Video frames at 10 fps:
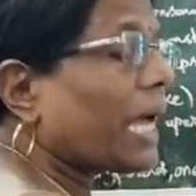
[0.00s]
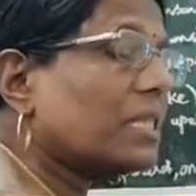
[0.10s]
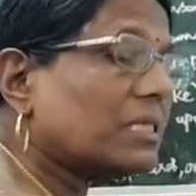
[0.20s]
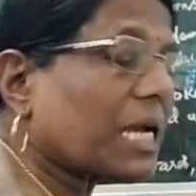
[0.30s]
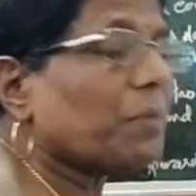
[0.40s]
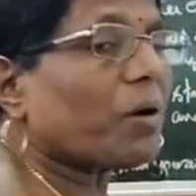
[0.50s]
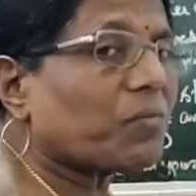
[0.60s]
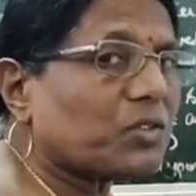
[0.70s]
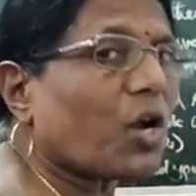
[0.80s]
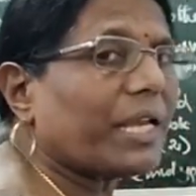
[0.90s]
At the time
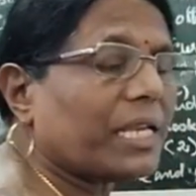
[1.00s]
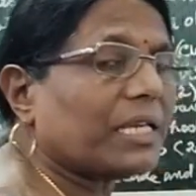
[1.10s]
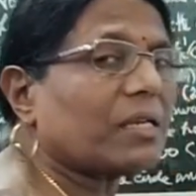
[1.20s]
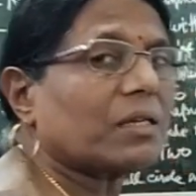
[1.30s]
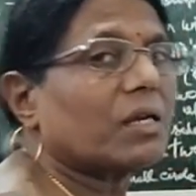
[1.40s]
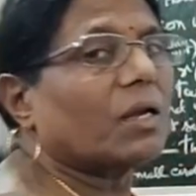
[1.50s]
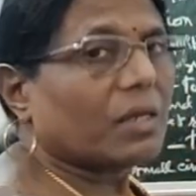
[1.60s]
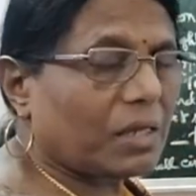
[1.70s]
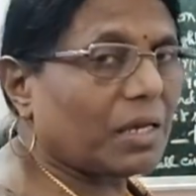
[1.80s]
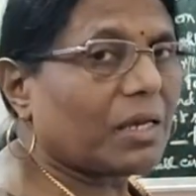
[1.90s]
of joining
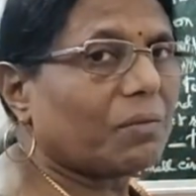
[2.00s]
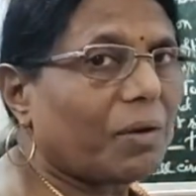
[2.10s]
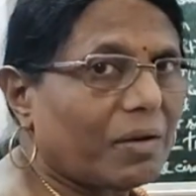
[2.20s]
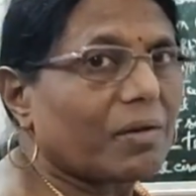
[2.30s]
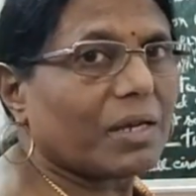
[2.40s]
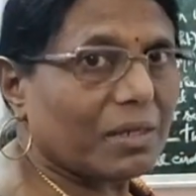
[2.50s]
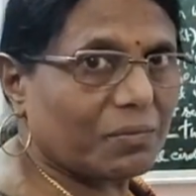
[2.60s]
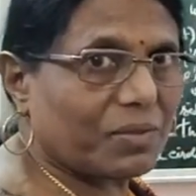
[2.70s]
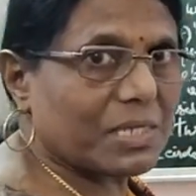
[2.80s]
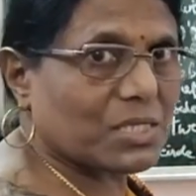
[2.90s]

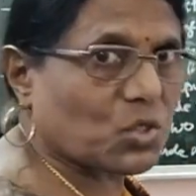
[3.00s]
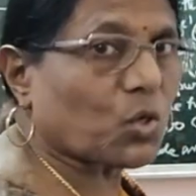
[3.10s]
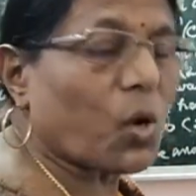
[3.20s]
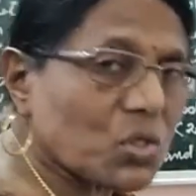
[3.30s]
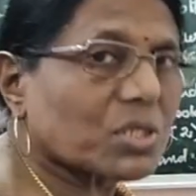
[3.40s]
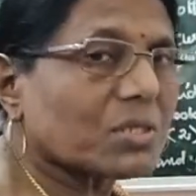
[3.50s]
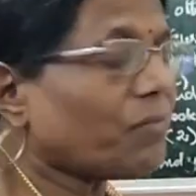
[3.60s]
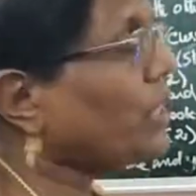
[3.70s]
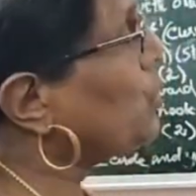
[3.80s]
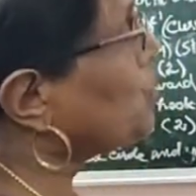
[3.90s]
the strokes,
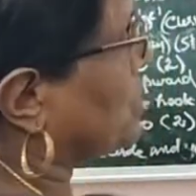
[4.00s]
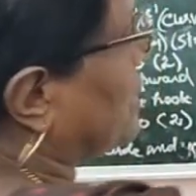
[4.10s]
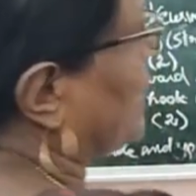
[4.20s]
we use